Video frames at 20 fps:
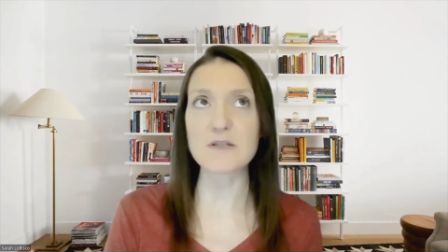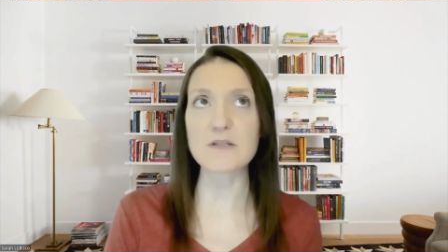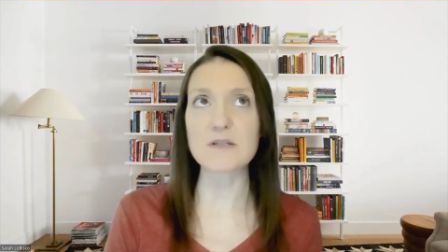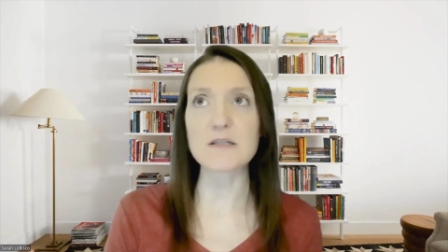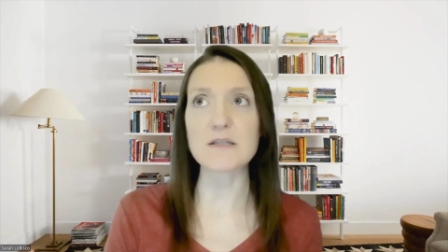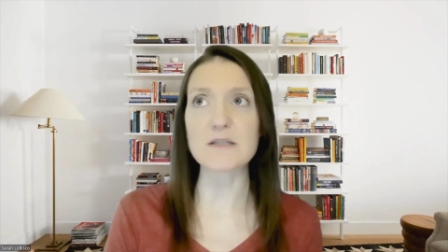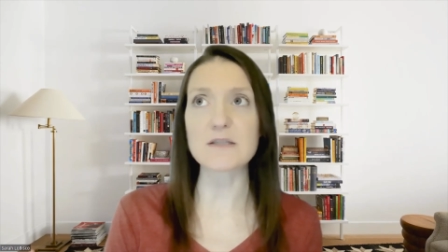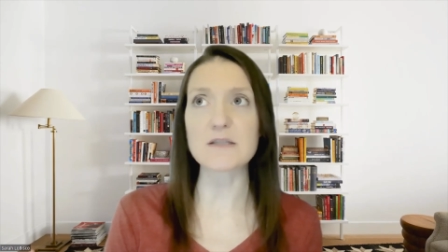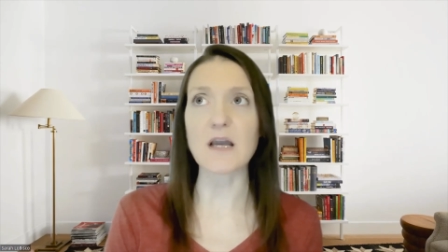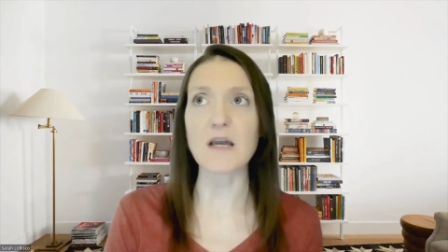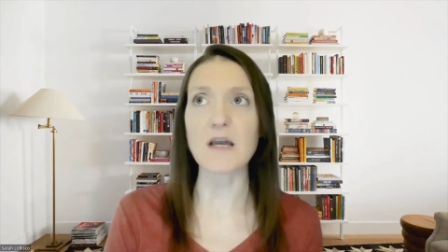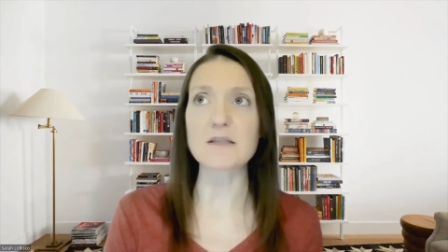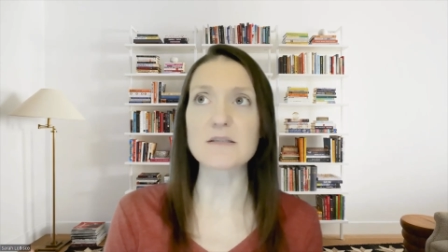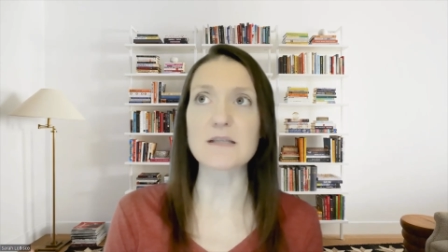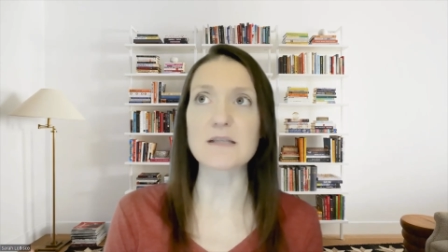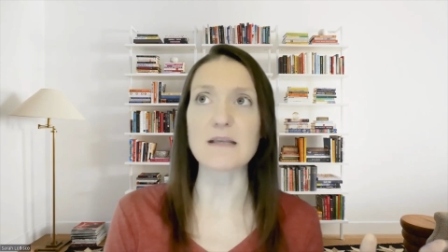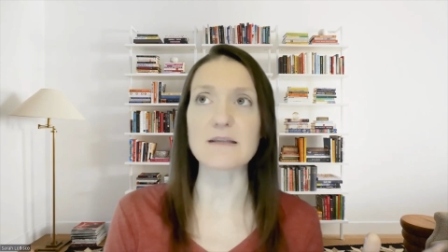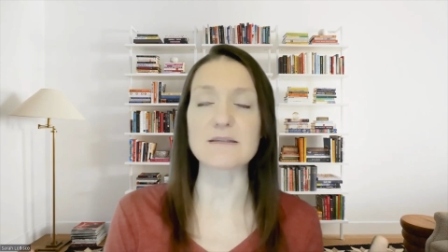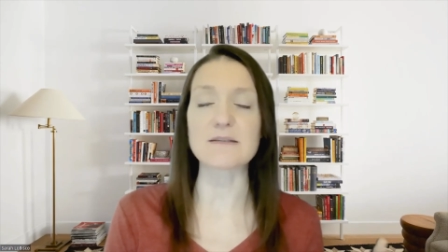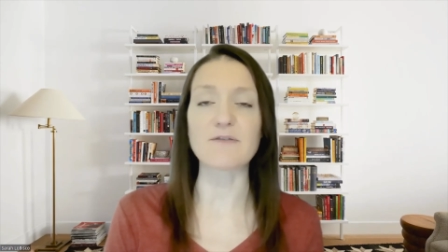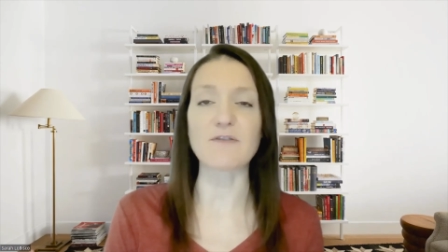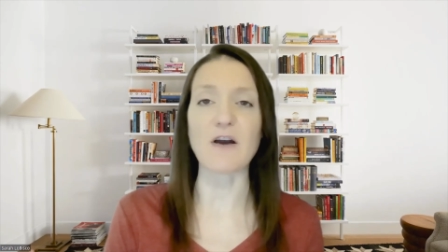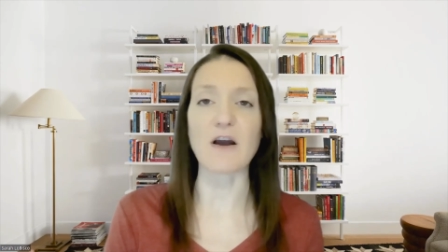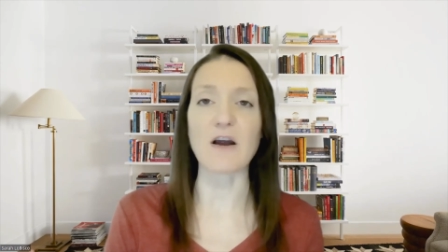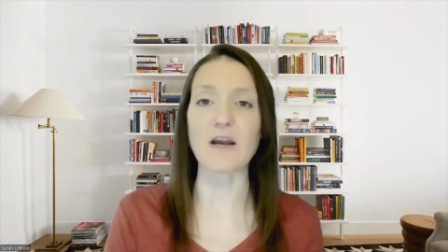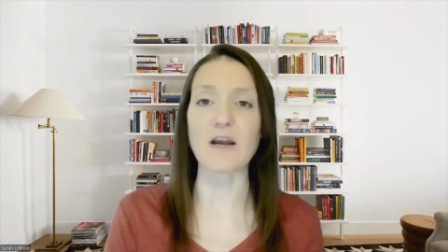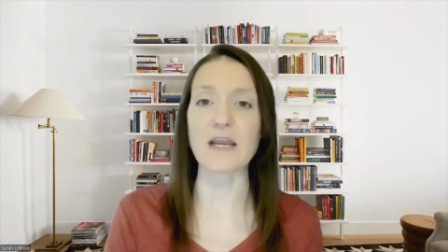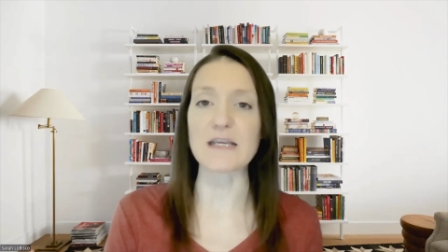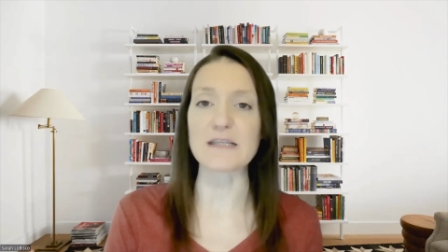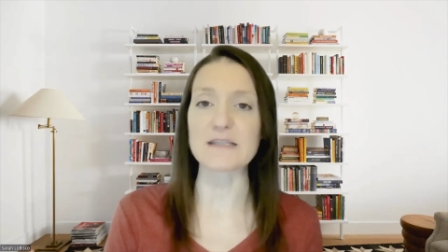discuss as
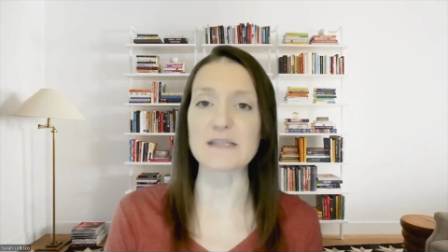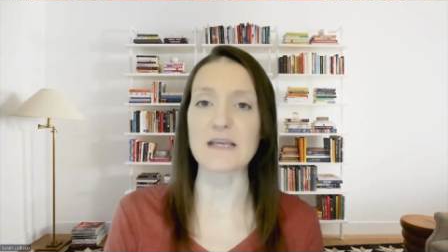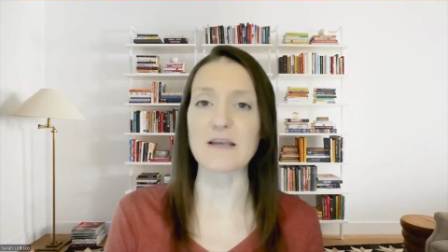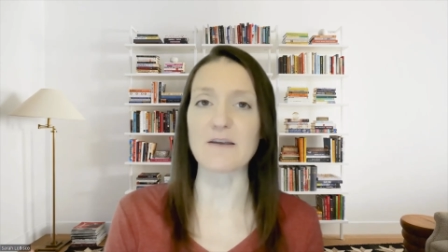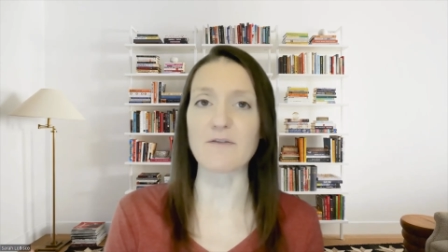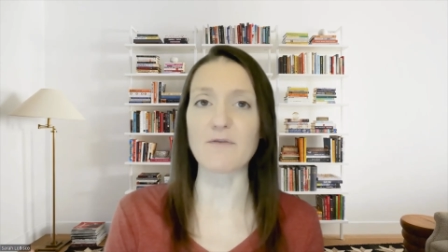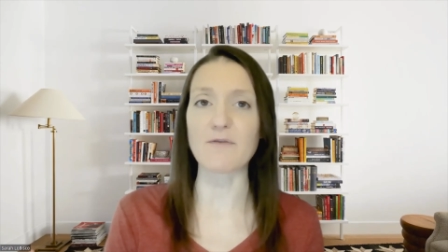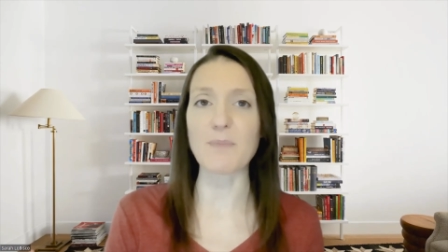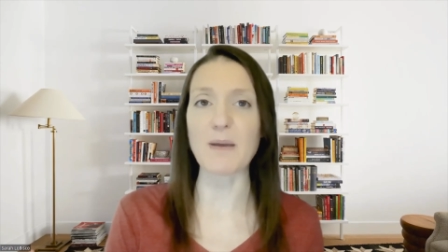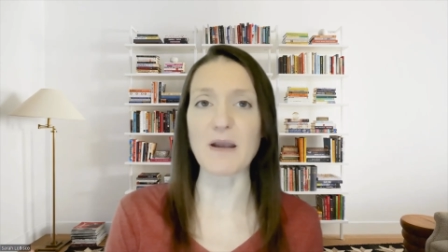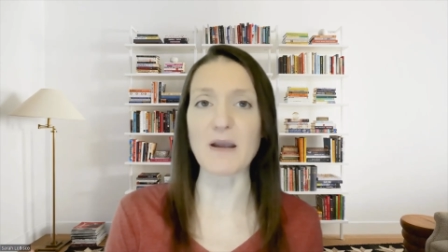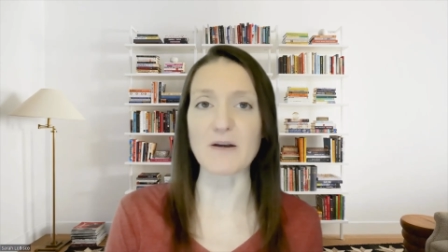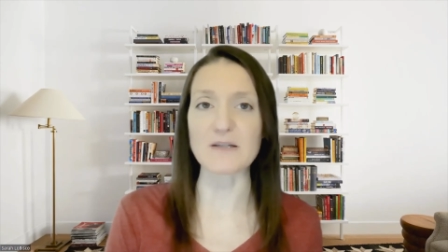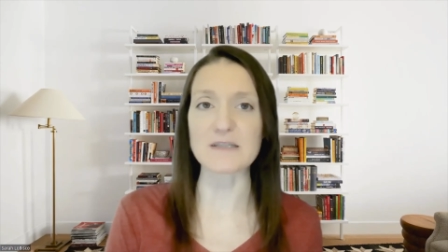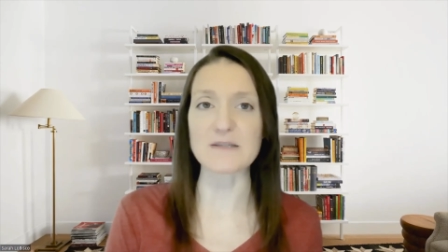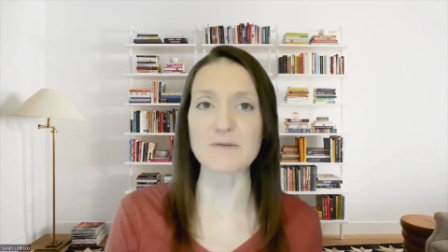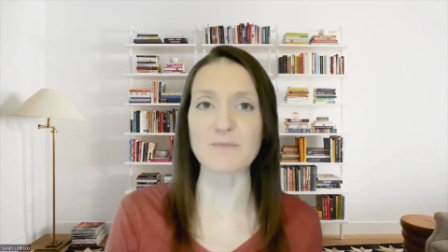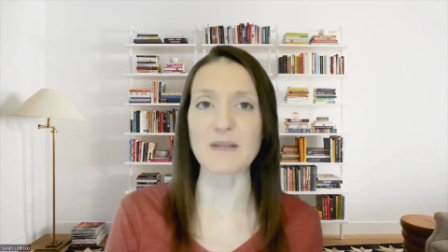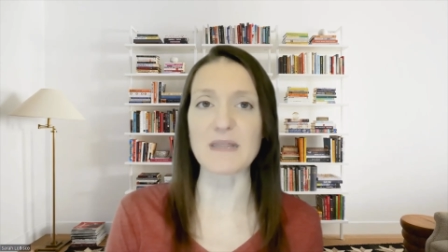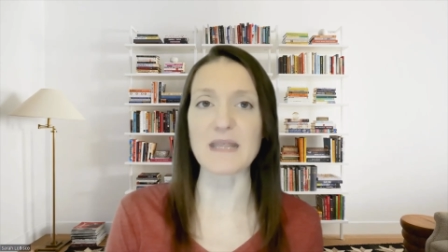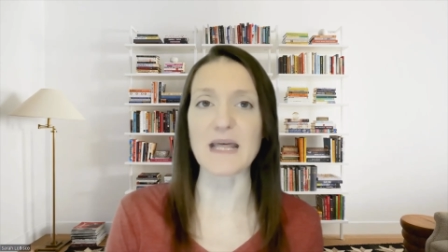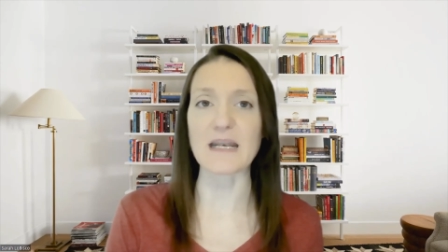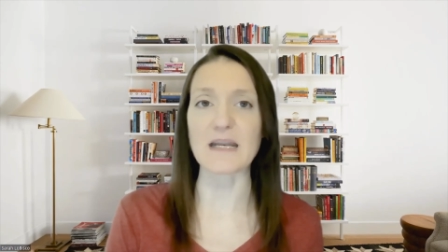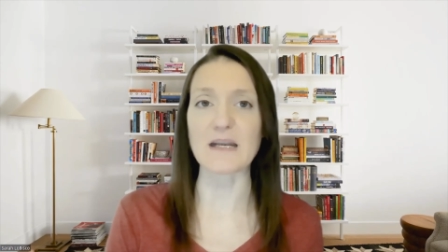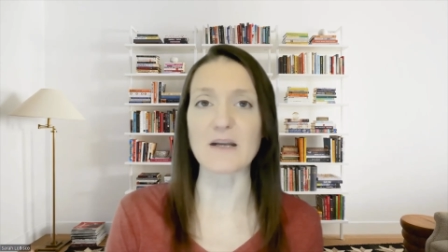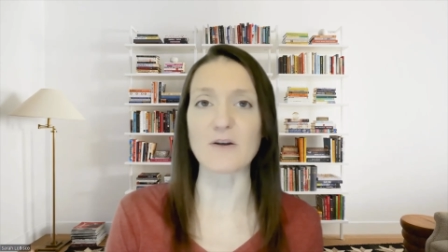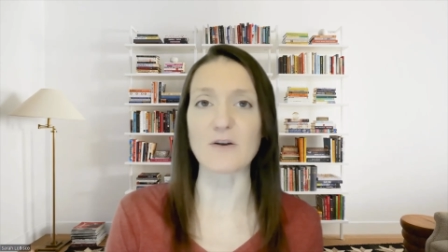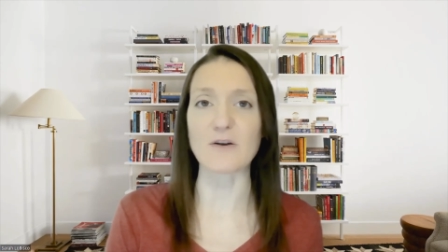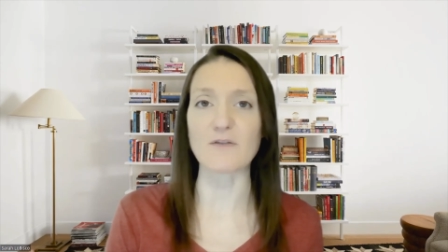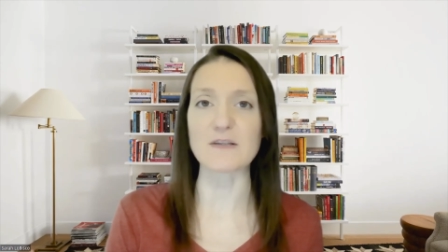far as if
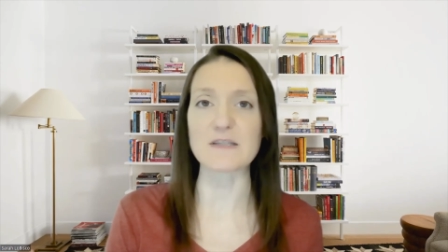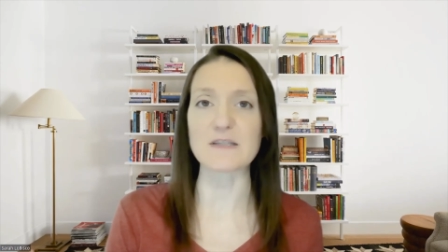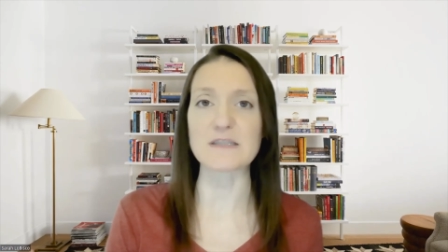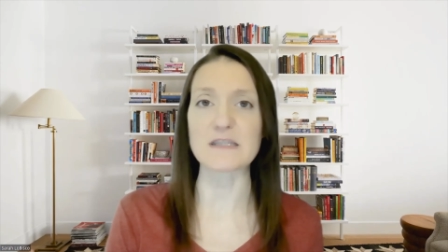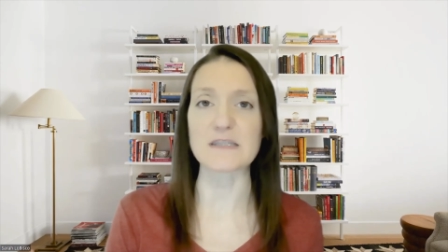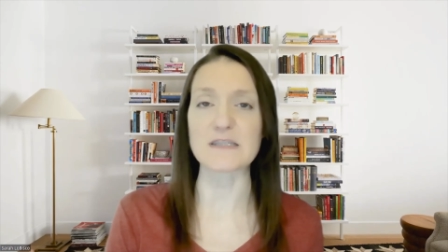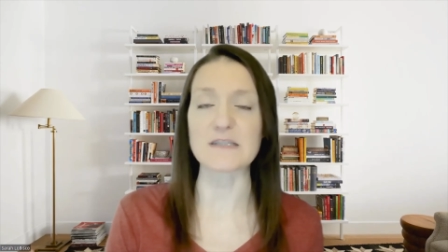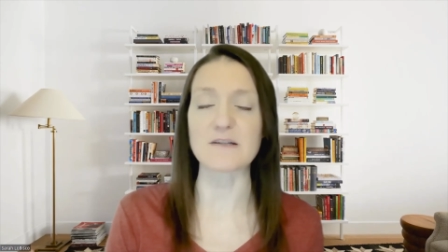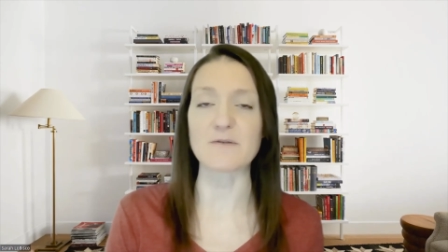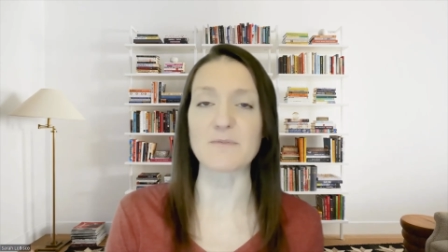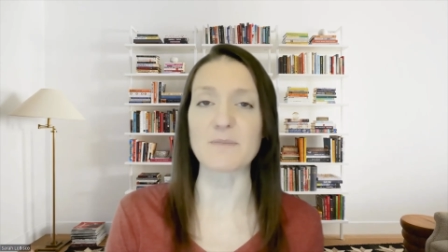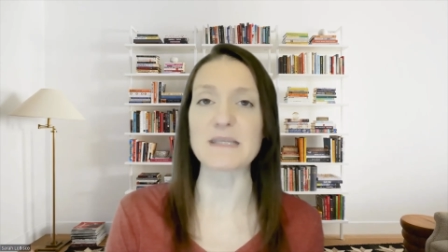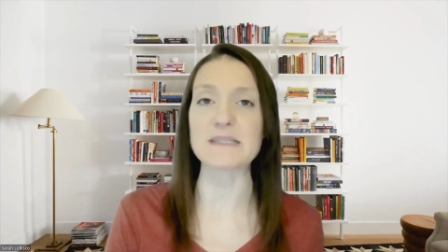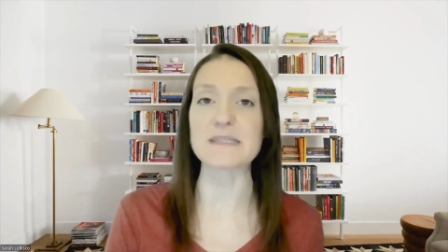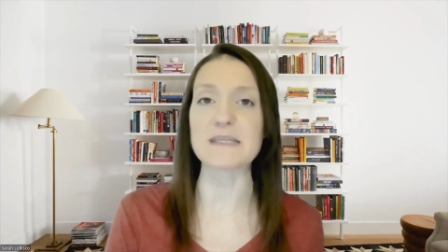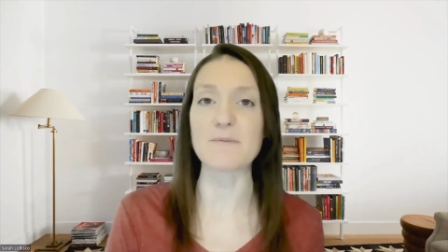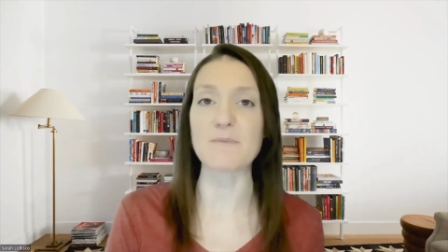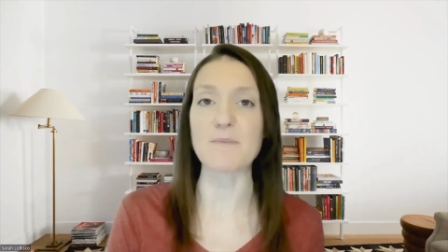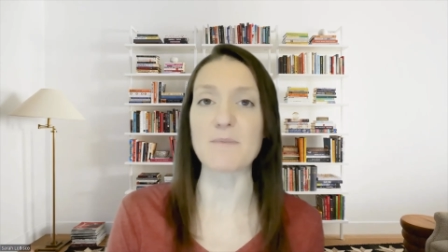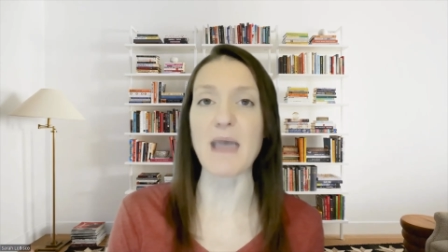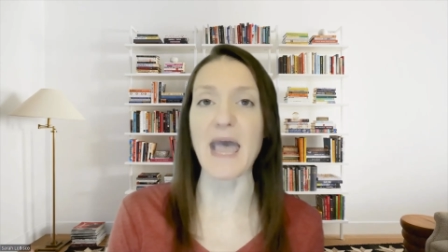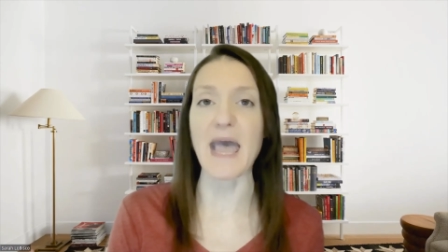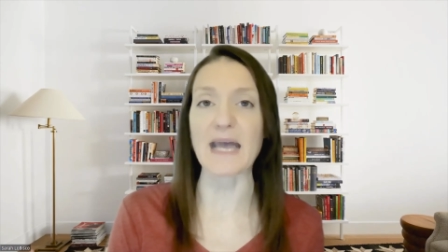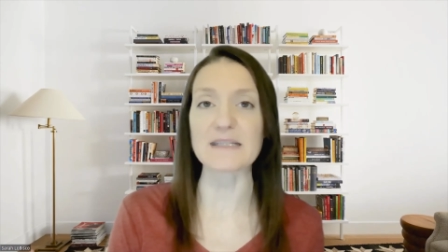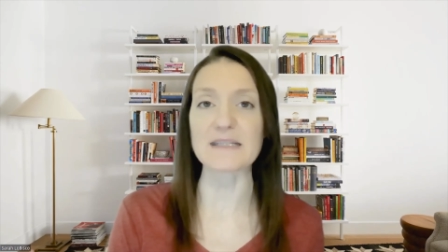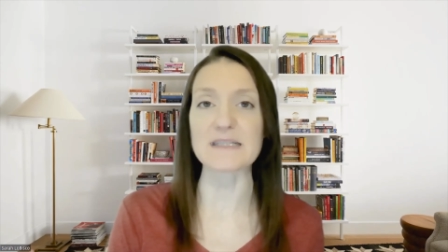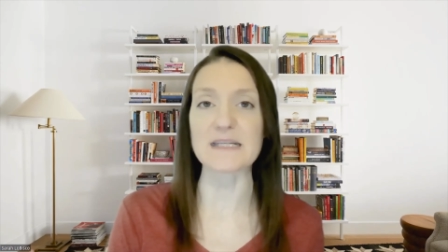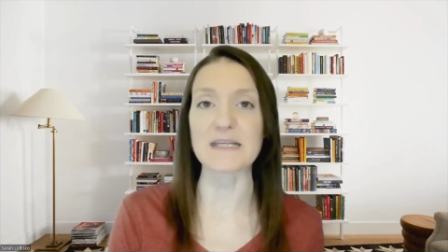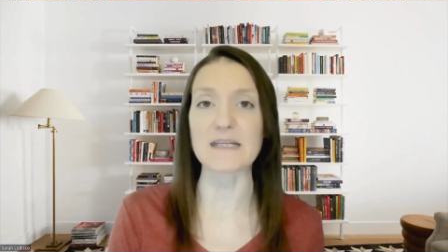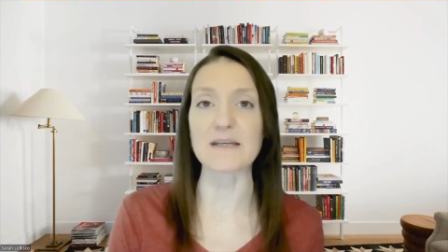parasympathetic nervous system is
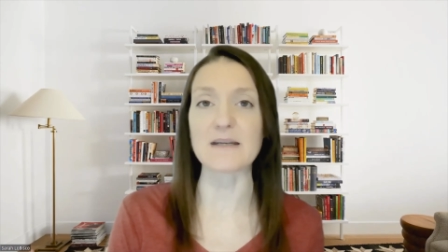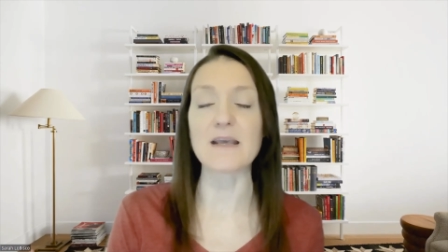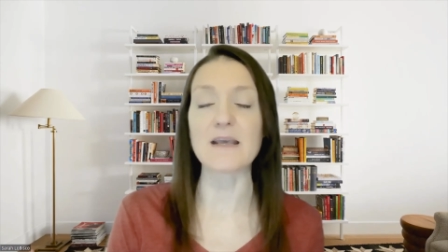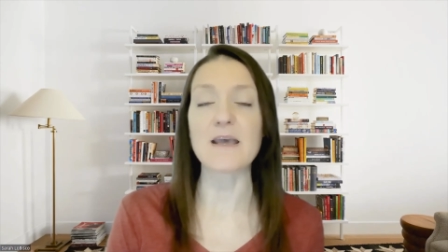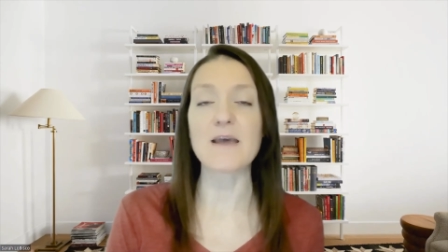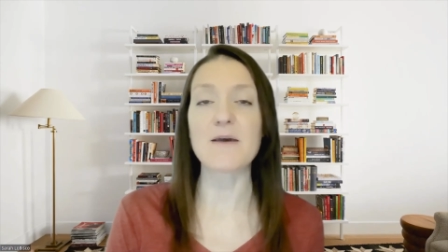impacted